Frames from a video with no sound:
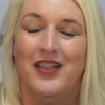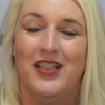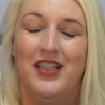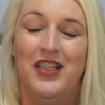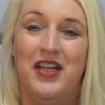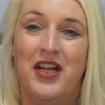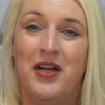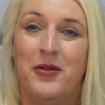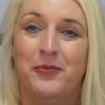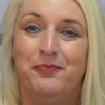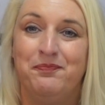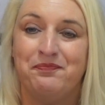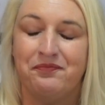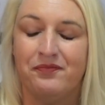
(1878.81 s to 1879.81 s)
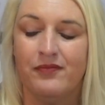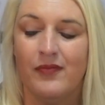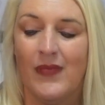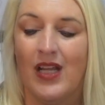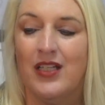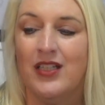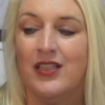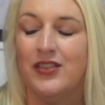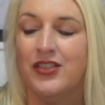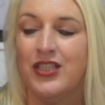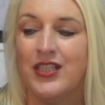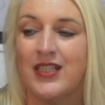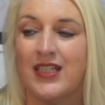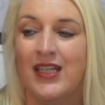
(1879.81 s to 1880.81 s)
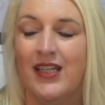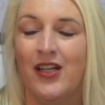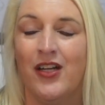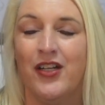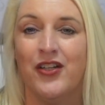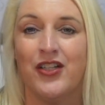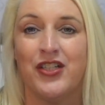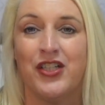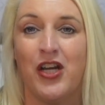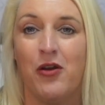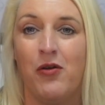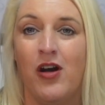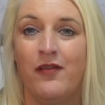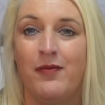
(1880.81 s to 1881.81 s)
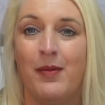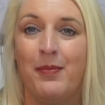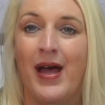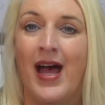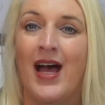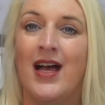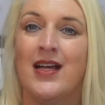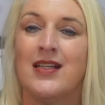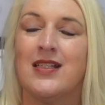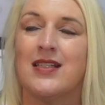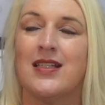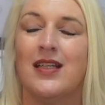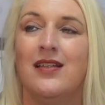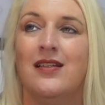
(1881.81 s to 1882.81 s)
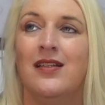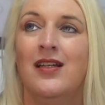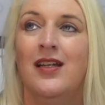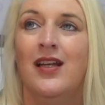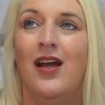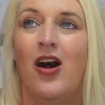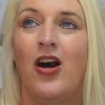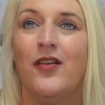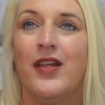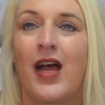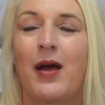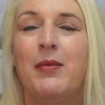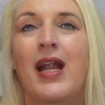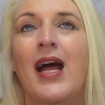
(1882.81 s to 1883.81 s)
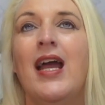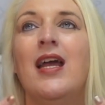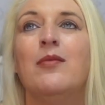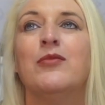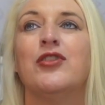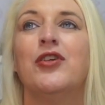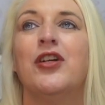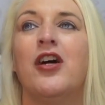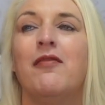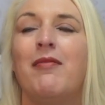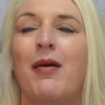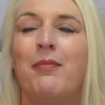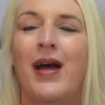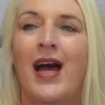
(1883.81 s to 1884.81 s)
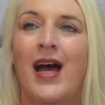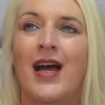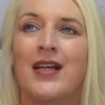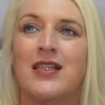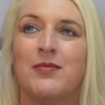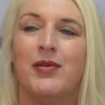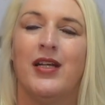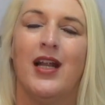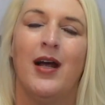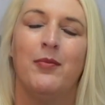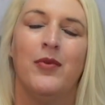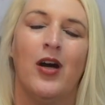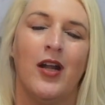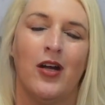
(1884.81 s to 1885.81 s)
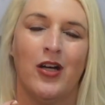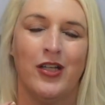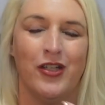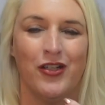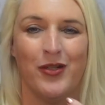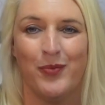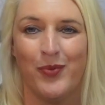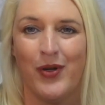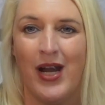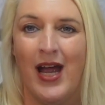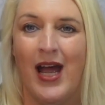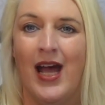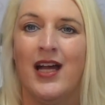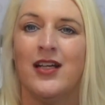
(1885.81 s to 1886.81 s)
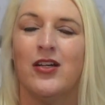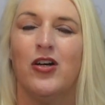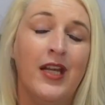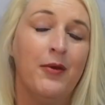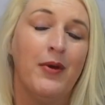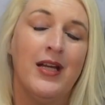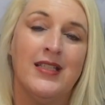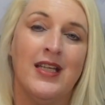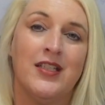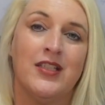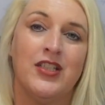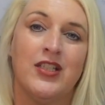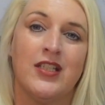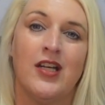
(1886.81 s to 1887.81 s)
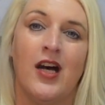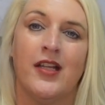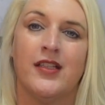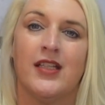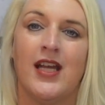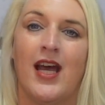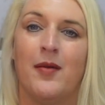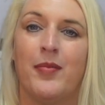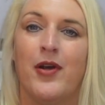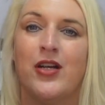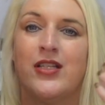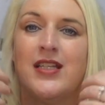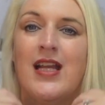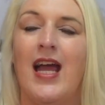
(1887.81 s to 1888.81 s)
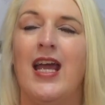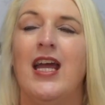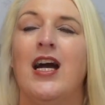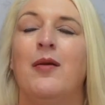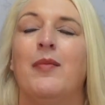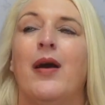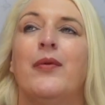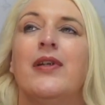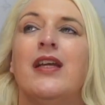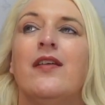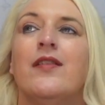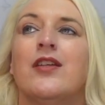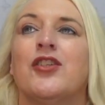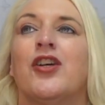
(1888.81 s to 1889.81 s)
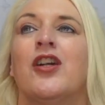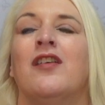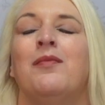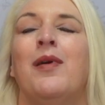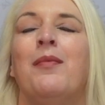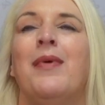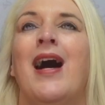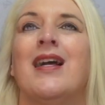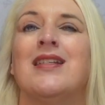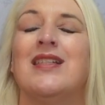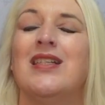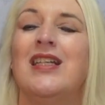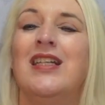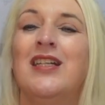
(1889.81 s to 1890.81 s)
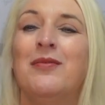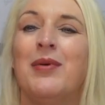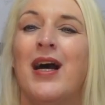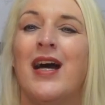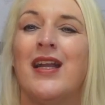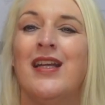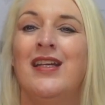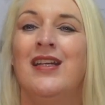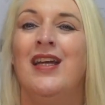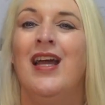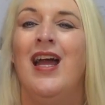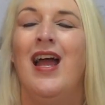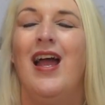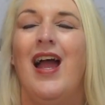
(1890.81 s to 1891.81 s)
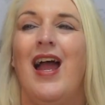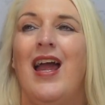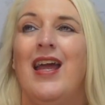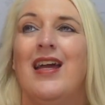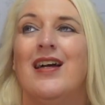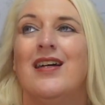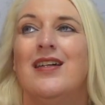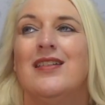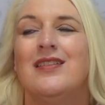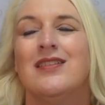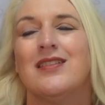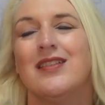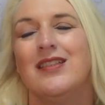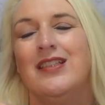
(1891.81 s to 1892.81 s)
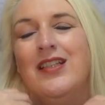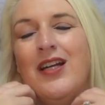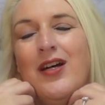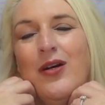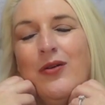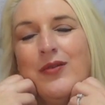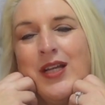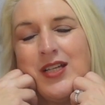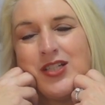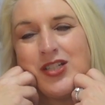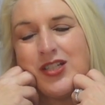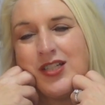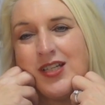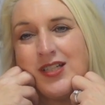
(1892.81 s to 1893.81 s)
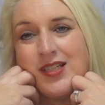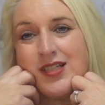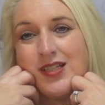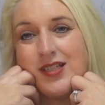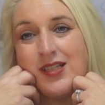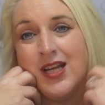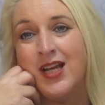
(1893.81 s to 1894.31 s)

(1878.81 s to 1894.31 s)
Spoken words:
you know, just getting on here to show off my bags and all that. I mean, I am showing off my bags, but I'm not on here to brag. Anyways, that's just not the kind of person I am. I would give this shirt off my back to anybody. And, you know, that's just